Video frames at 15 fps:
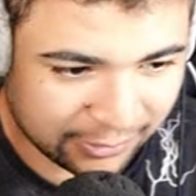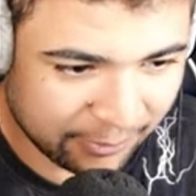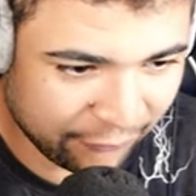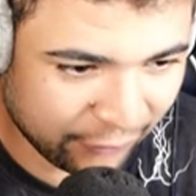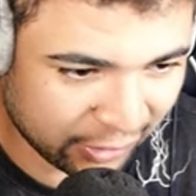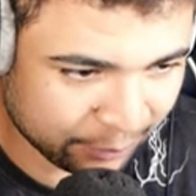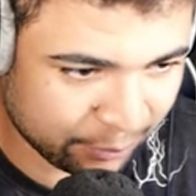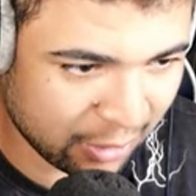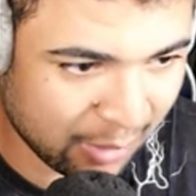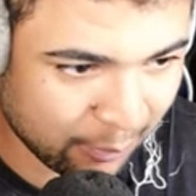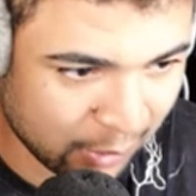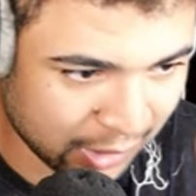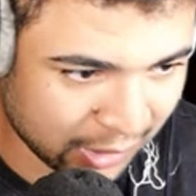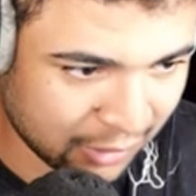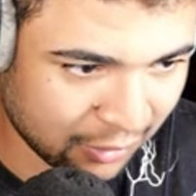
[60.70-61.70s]
my first pro. I'm
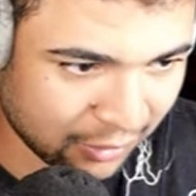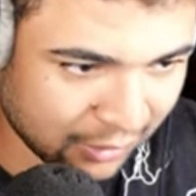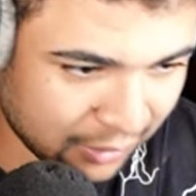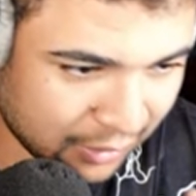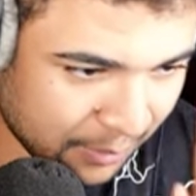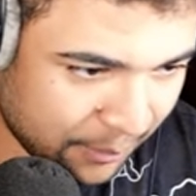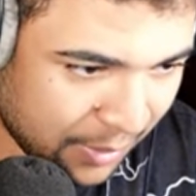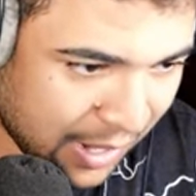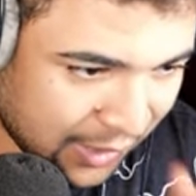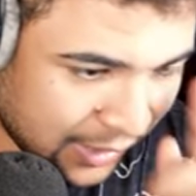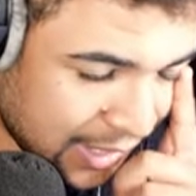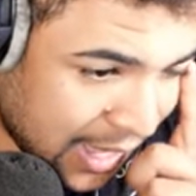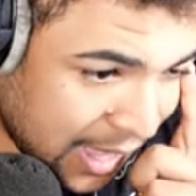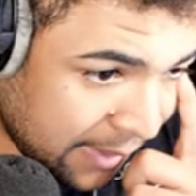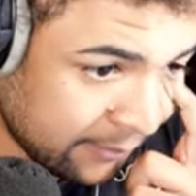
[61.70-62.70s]
working on combining
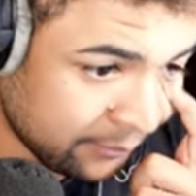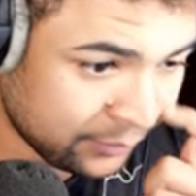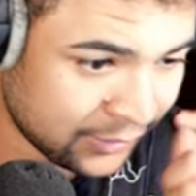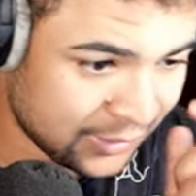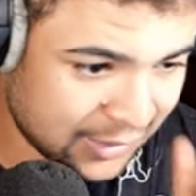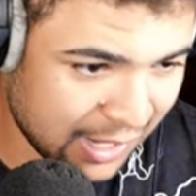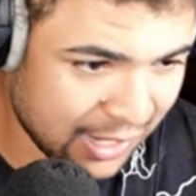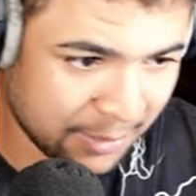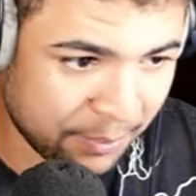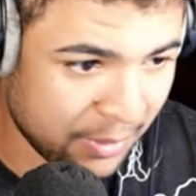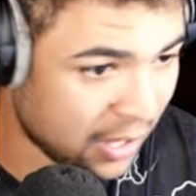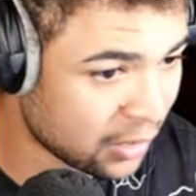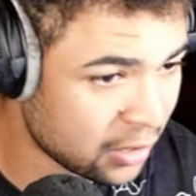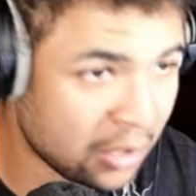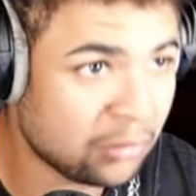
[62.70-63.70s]
that. Jada
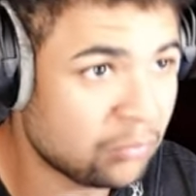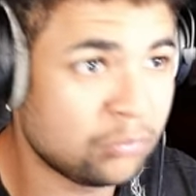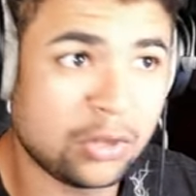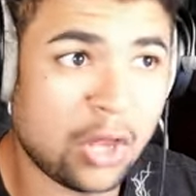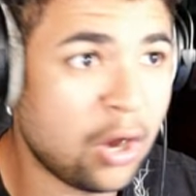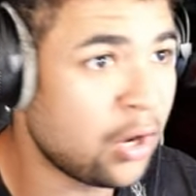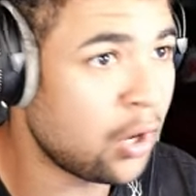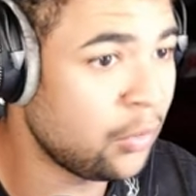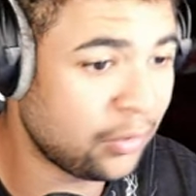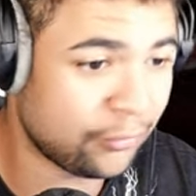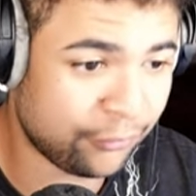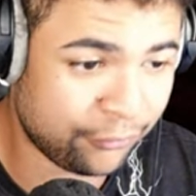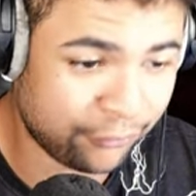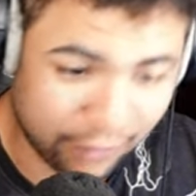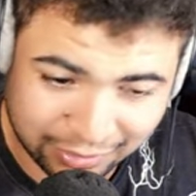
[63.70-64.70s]
Parker, don't know who the
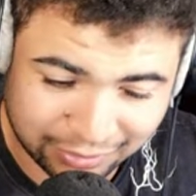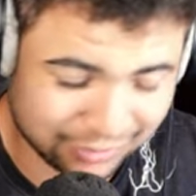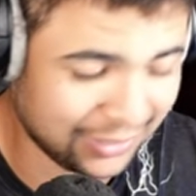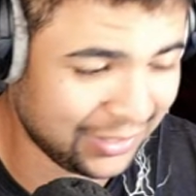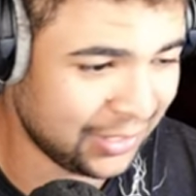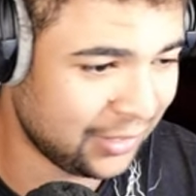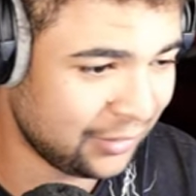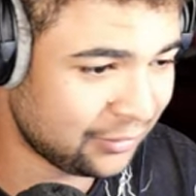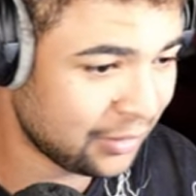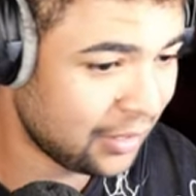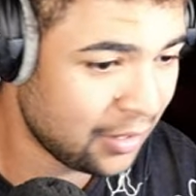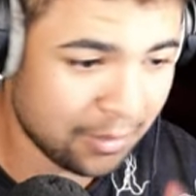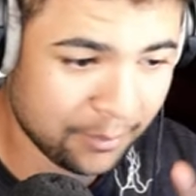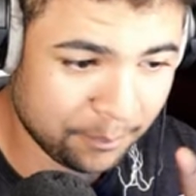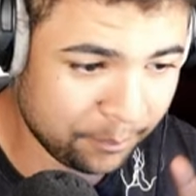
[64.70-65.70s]
fudge she is,
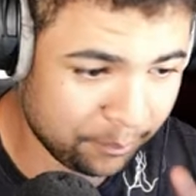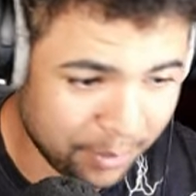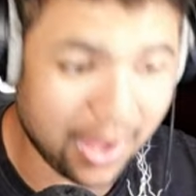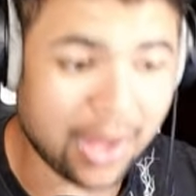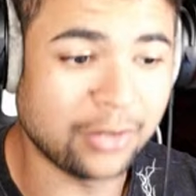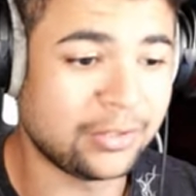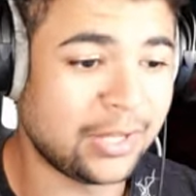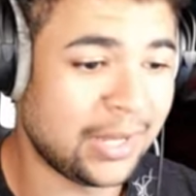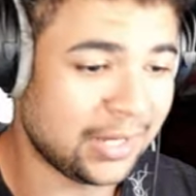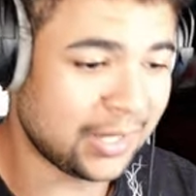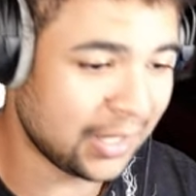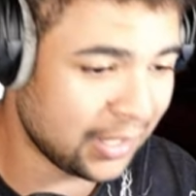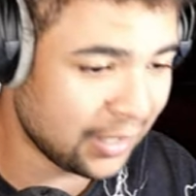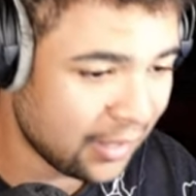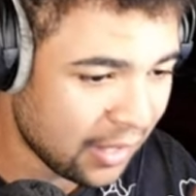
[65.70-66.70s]
but I'll take
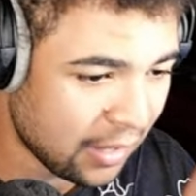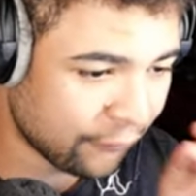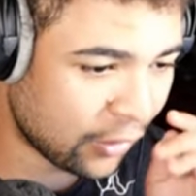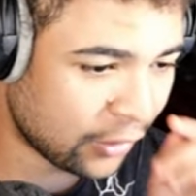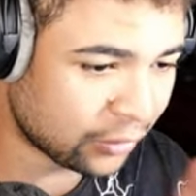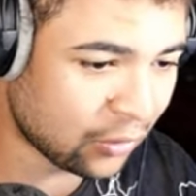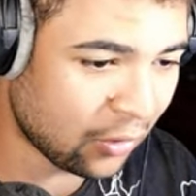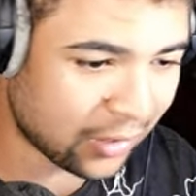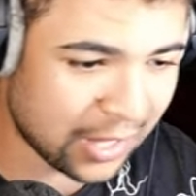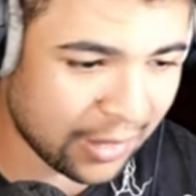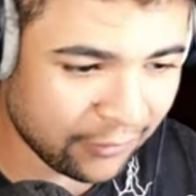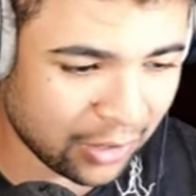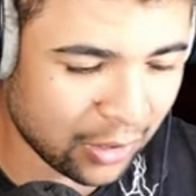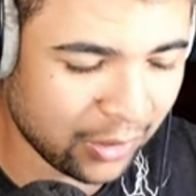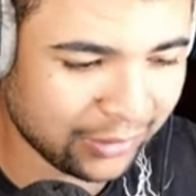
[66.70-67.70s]
it. I've also got a
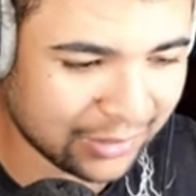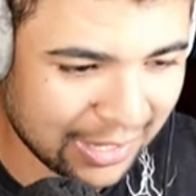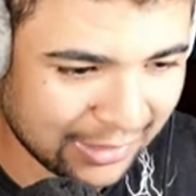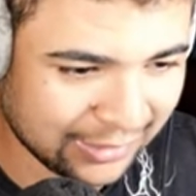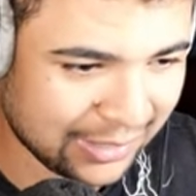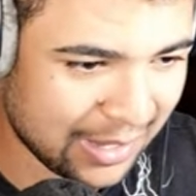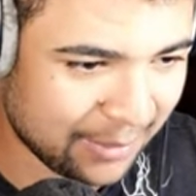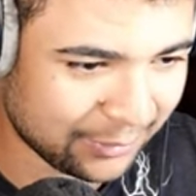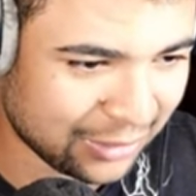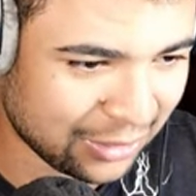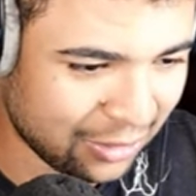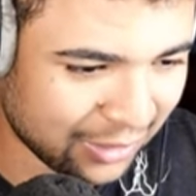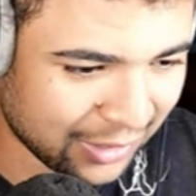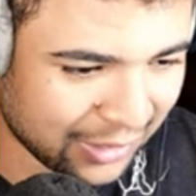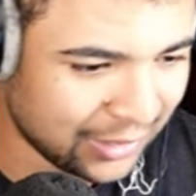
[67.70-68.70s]
Kevin Owens and a
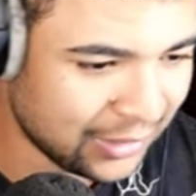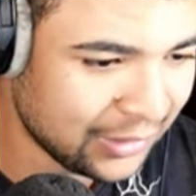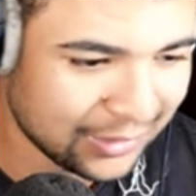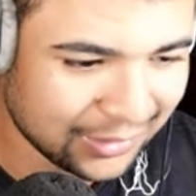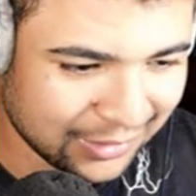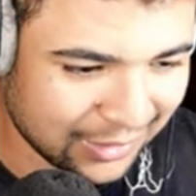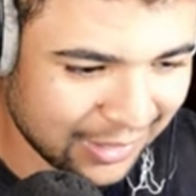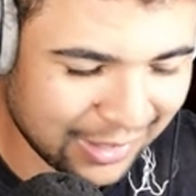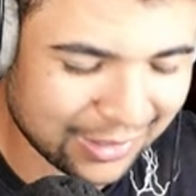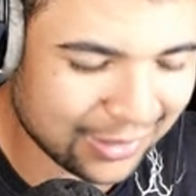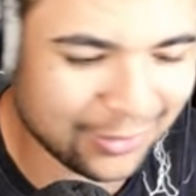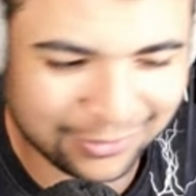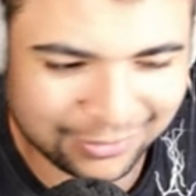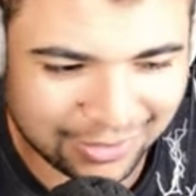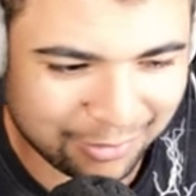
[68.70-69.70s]
Tamatonga. I can
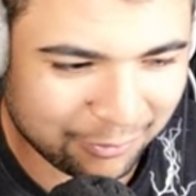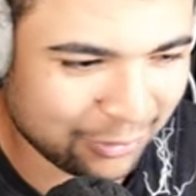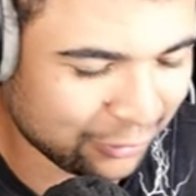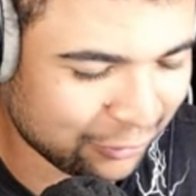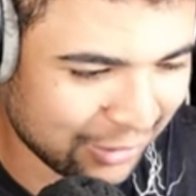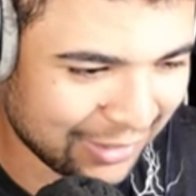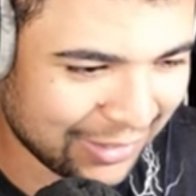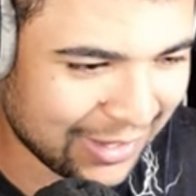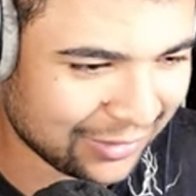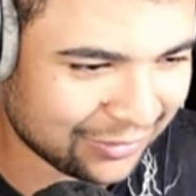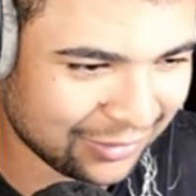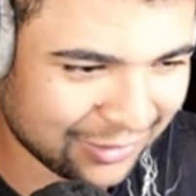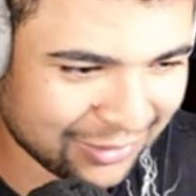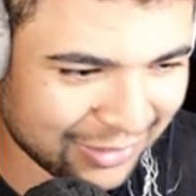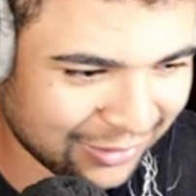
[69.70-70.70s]
only say it with an Australian
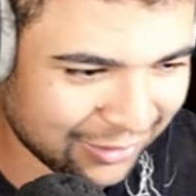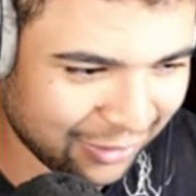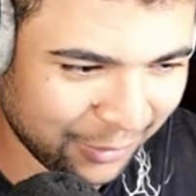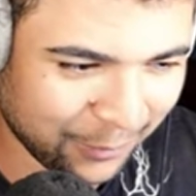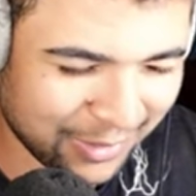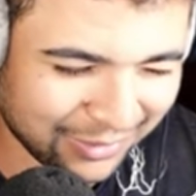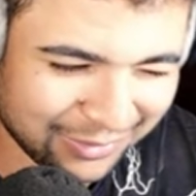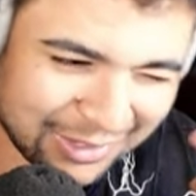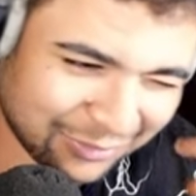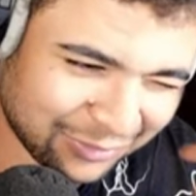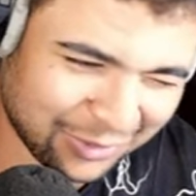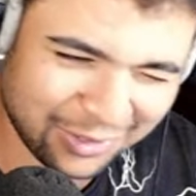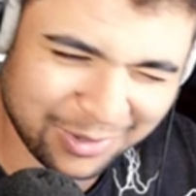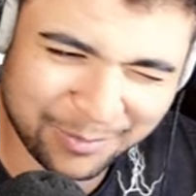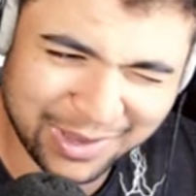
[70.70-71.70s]
accent because that's the only way it sounds
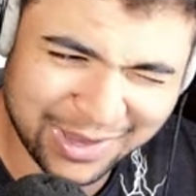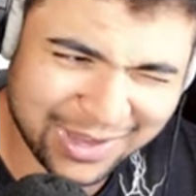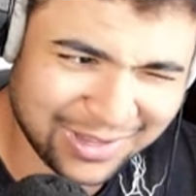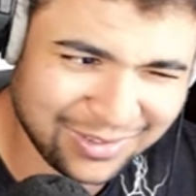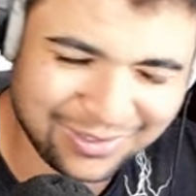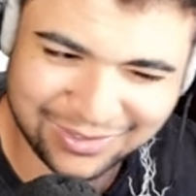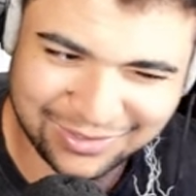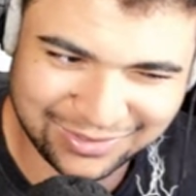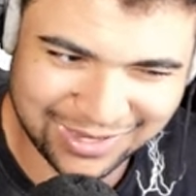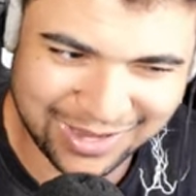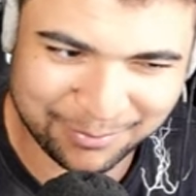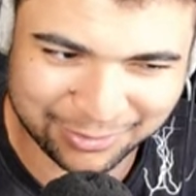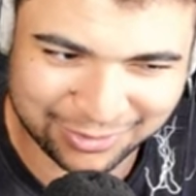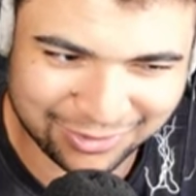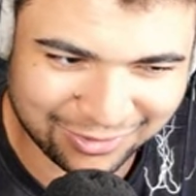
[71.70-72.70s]
good in my head.
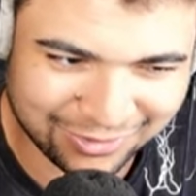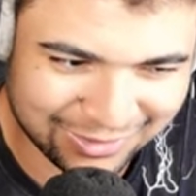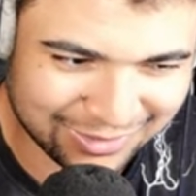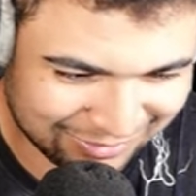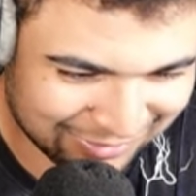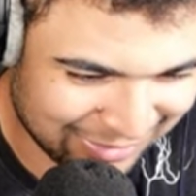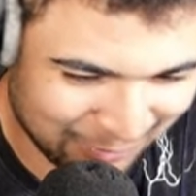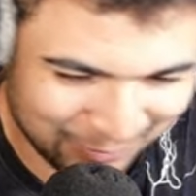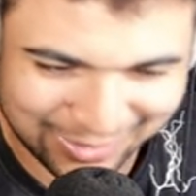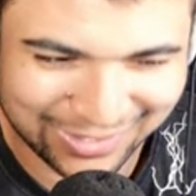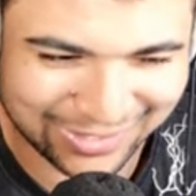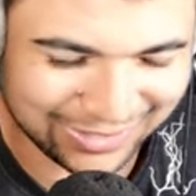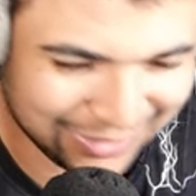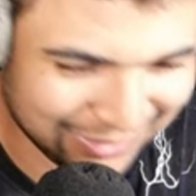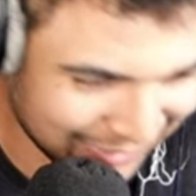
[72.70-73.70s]
Tamatonga,
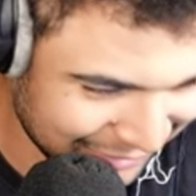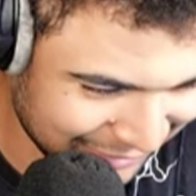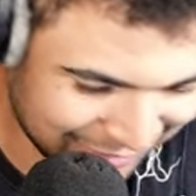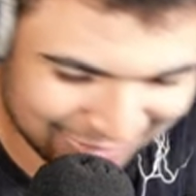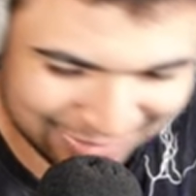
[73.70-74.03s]
kawaii, you know what I